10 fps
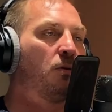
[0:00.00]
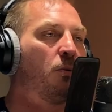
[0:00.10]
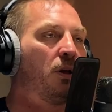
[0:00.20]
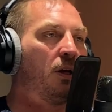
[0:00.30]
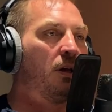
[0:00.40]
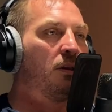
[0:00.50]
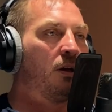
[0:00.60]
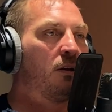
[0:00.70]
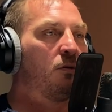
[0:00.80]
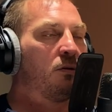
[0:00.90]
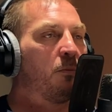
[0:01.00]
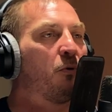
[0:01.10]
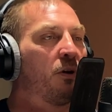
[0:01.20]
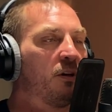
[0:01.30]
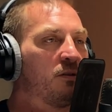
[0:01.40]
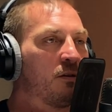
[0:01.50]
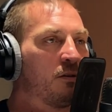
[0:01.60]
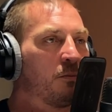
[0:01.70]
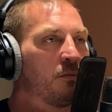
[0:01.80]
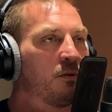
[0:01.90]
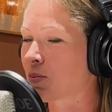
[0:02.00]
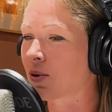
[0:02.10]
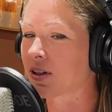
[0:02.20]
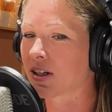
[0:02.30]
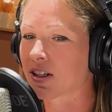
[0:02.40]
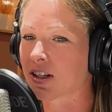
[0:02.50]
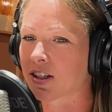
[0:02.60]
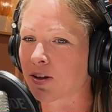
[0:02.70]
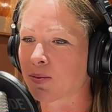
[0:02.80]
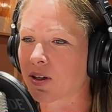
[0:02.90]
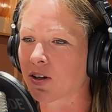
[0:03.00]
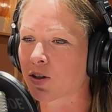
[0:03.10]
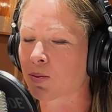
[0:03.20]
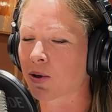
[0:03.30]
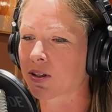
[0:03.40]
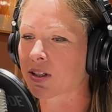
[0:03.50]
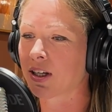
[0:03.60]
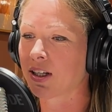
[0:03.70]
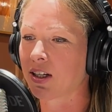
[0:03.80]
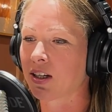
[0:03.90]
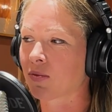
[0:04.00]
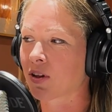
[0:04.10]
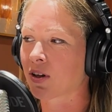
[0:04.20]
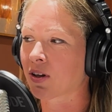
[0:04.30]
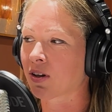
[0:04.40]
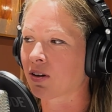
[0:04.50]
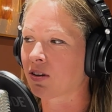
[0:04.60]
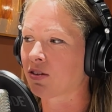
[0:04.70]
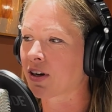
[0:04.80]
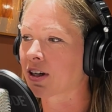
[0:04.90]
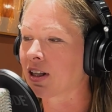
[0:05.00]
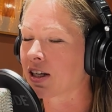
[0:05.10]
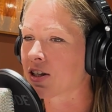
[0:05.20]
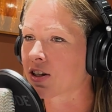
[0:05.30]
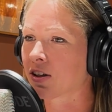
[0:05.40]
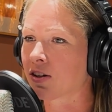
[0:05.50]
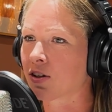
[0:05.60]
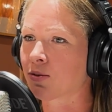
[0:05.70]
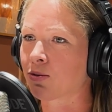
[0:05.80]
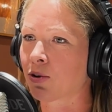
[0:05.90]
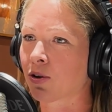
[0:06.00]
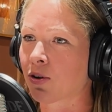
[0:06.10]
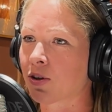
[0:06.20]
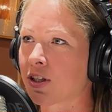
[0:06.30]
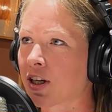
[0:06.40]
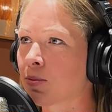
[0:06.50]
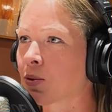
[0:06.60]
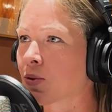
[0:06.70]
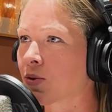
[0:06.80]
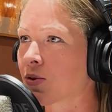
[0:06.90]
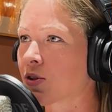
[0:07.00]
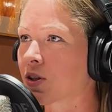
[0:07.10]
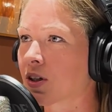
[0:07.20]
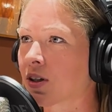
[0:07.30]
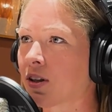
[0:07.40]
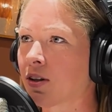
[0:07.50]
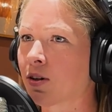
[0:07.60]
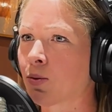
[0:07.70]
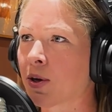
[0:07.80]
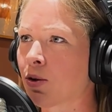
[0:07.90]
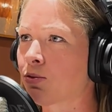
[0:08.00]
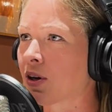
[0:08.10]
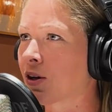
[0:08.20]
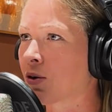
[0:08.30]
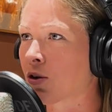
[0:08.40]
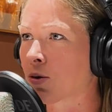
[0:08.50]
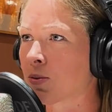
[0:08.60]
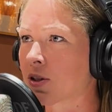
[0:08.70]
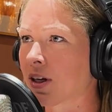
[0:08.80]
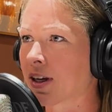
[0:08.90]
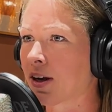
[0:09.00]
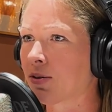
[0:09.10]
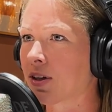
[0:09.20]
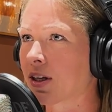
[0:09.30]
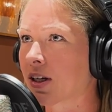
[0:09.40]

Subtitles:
the way they do the pointing systems, right, in the sport, the regulations for stables, the welfare norms, like everything